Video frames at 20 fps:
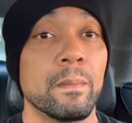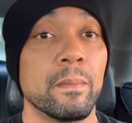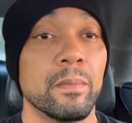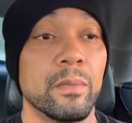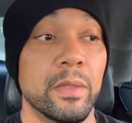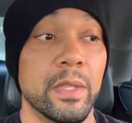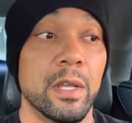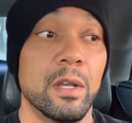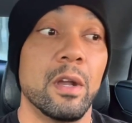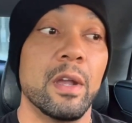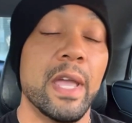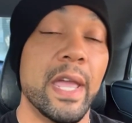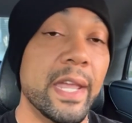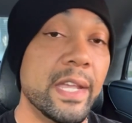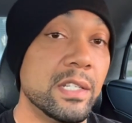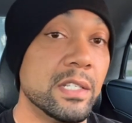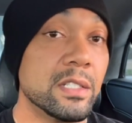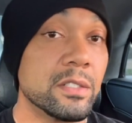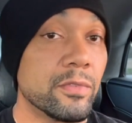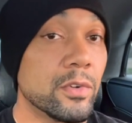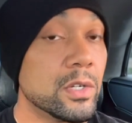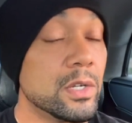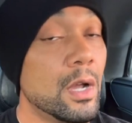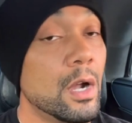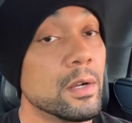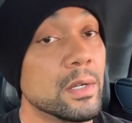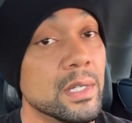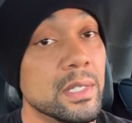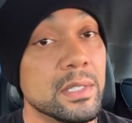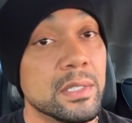There are agents for
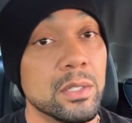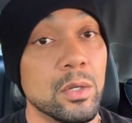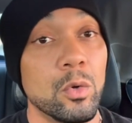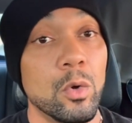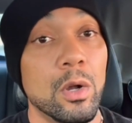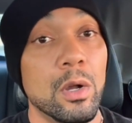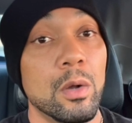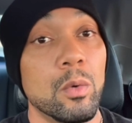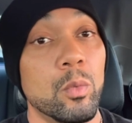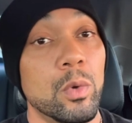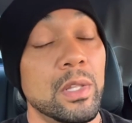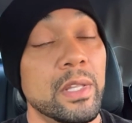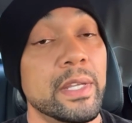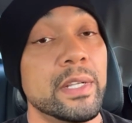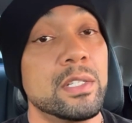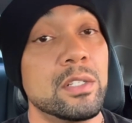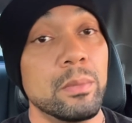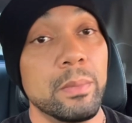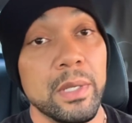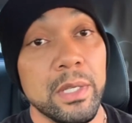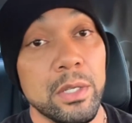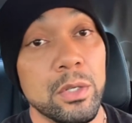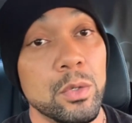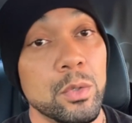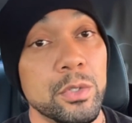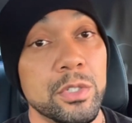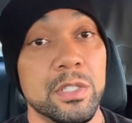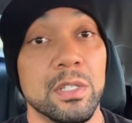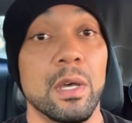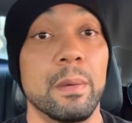darkness who are willing to be
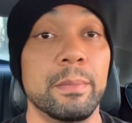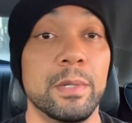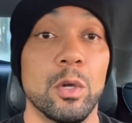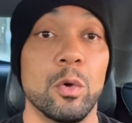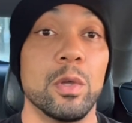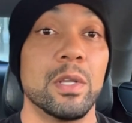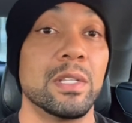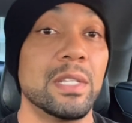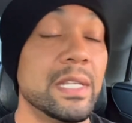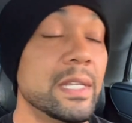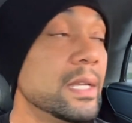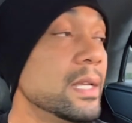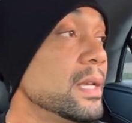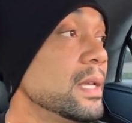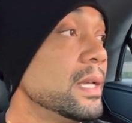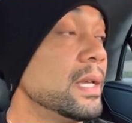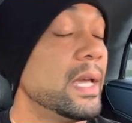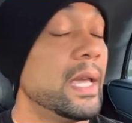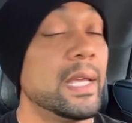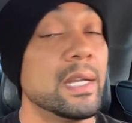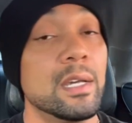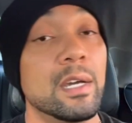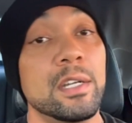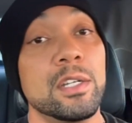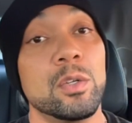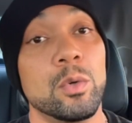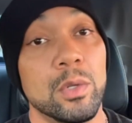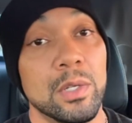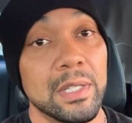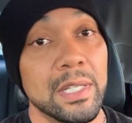used, some knowingly and
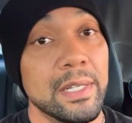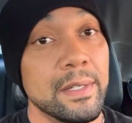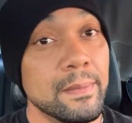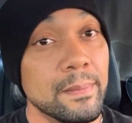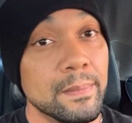unknowingly,